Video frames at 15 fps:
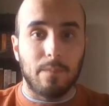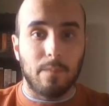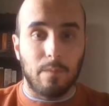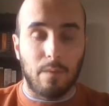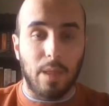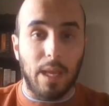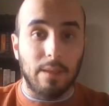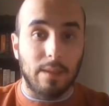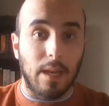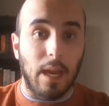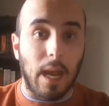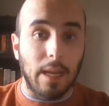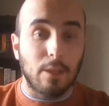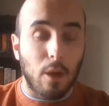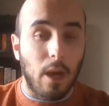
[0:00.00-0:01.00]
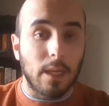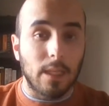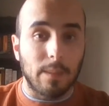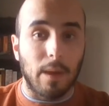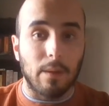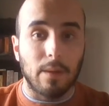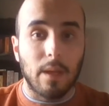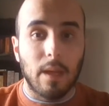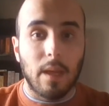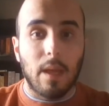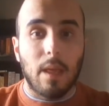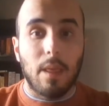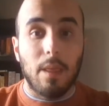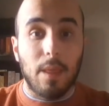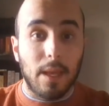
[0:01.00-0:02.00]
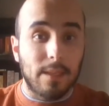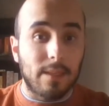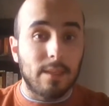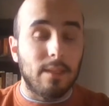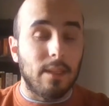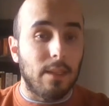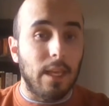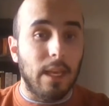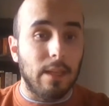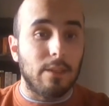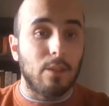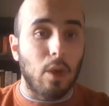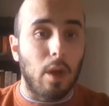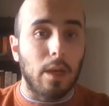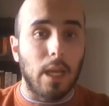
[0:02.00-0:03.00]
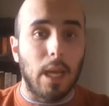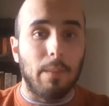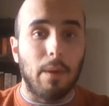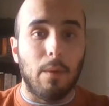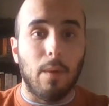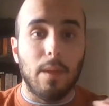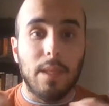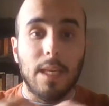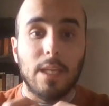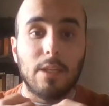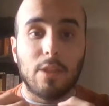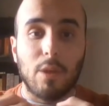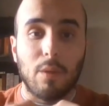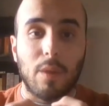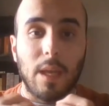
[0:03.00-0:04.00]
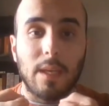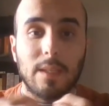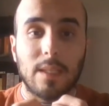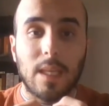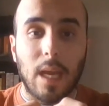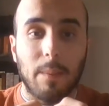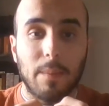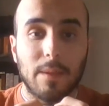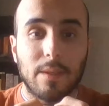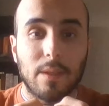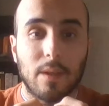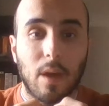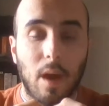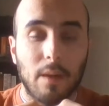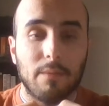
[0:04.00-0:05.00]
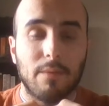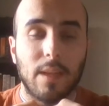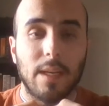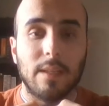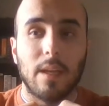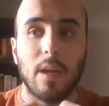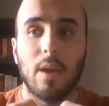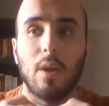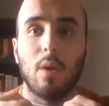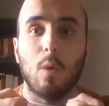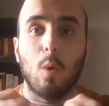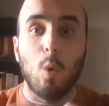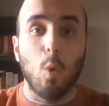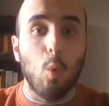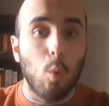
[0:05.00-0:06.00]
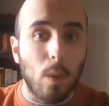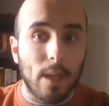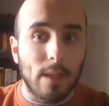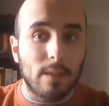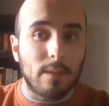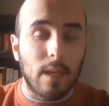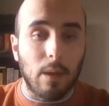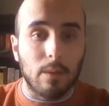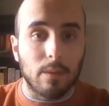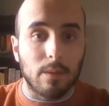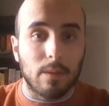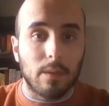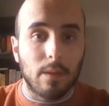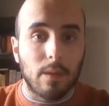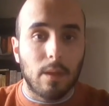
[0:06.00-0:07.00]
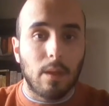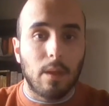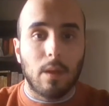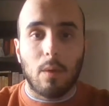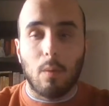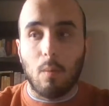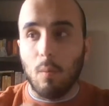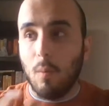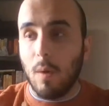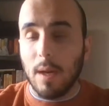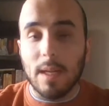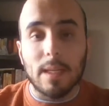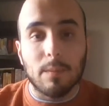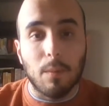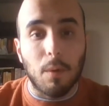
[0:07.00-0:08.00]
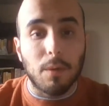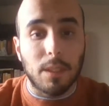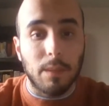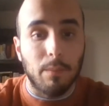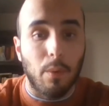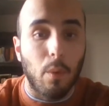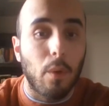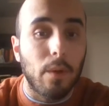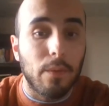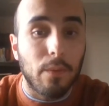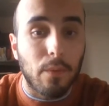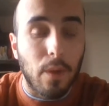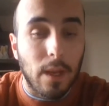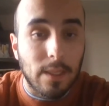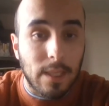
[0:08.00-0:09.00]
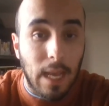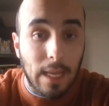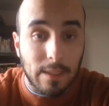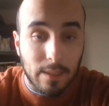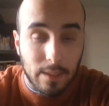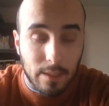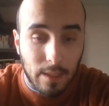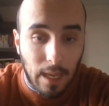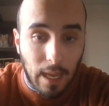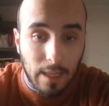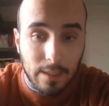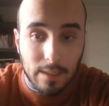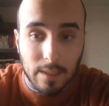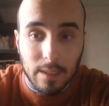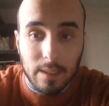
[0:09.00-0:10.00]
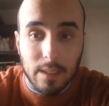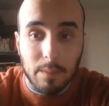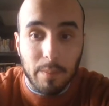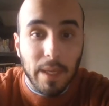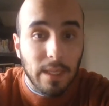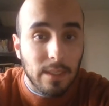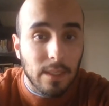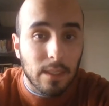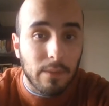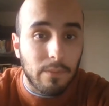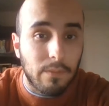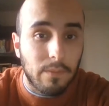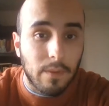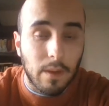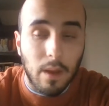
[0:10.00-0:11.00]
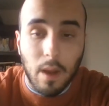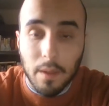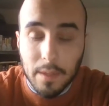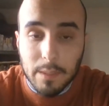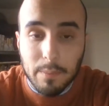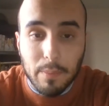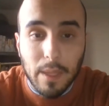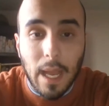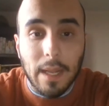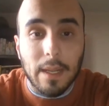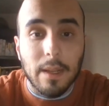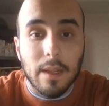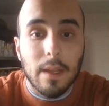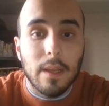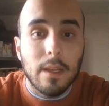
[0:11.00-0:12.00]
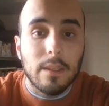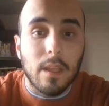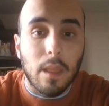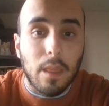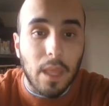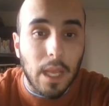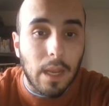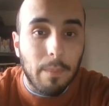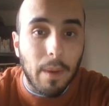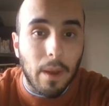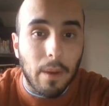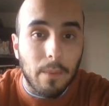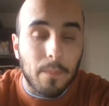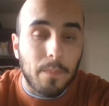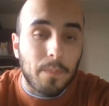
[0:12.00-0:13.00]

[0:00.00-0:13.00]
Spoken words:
things that I talked about. This is the thing it's talking about. When these two things come into conflict, who wins out? What is most important for us as a species on this planet to think about?